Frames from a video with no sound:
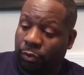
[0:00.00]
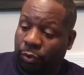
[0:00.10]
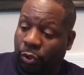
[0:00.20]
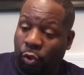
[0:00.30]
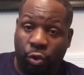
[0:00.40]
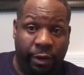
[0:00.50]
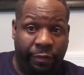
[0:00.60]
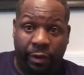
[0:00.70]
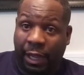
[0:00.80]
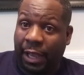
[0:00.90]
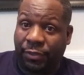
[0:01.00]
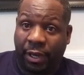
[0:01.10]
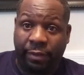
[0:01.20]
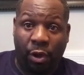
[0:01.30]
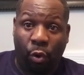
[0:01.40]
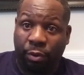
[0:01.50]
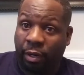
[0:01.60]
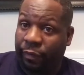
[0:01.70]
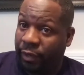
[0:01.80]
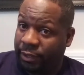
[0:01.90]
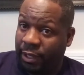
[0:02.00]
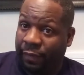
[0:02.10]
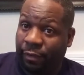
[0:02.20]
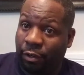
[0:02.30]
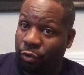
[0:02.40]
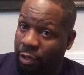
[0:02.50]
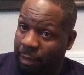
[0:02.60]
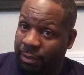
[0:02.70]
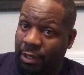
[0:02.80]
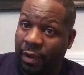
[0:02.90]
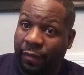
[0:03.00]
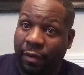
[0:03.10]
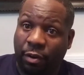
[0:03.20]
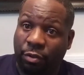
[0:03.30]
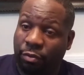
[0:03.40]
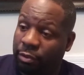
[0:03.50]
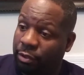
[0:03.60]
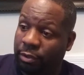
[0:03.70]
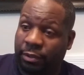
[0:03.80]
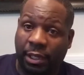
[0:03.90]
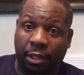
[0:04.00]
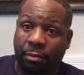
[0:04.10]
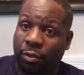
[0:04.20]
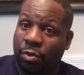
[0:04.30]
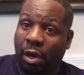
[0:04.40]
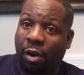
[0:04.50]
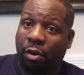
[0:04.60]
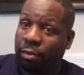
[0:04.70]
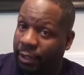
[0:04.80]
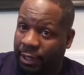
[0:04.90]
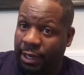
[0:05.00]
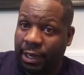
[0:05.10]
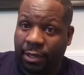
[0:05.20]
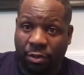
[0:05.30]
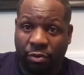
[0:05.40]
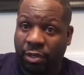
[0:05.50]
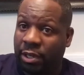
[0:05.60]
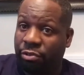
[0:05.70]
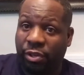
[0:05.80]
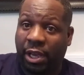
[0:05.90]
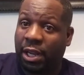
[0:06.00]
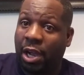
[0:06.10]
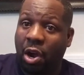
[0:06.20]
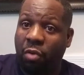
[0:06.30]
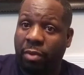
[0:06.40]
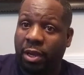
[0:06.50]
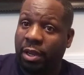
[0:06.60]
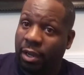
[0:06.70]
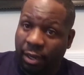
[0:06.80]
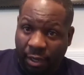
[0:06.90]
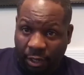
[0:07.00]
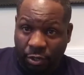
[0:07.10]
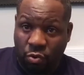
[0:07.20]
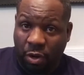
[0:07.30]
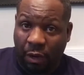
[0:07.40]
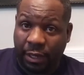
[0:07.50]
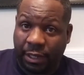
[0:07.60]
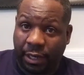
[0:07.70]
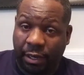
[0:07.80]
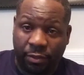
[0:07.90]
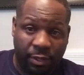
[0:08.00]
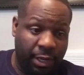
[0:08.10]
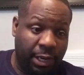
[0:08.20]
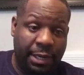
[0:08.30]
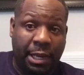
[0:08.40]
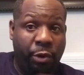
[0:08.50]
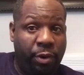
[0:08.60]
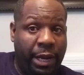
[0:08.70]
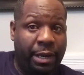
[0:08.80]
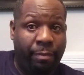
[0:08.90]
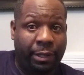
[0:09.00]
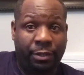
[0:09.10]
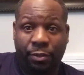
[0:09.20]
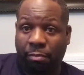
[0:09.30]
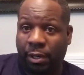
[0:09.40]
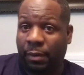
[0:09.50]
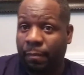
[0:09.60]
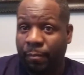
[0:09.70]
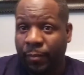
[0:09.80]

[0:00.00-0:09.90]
So if, like I say, if they old enough for a cell phone, you give them a cell phone. Tell them you call the kids. You ain't, you ain't gotta call me. You call the kids, and they relate the message to me.